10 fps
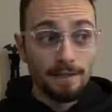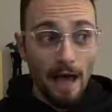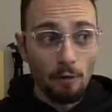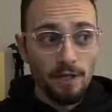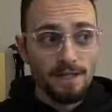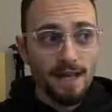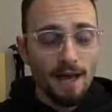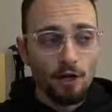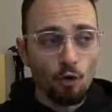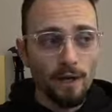Now he's
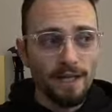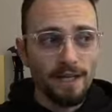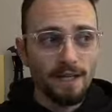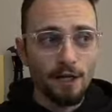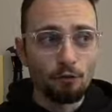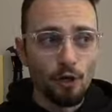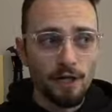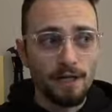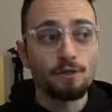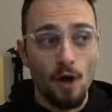got a queen hit and a rook
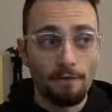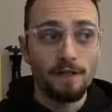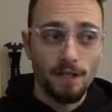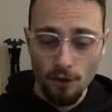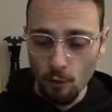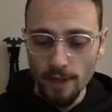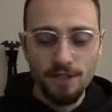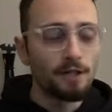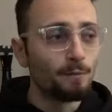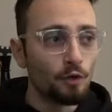hit. So obviously the queen's
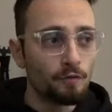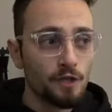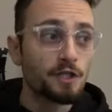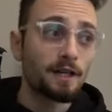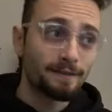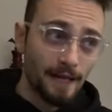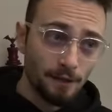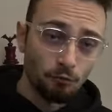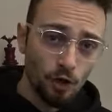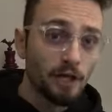going to move. So he's going to take
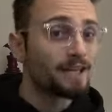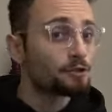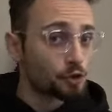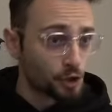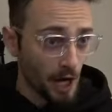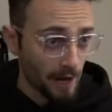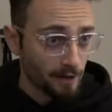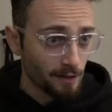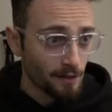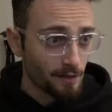the rook. It's
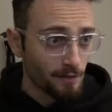check.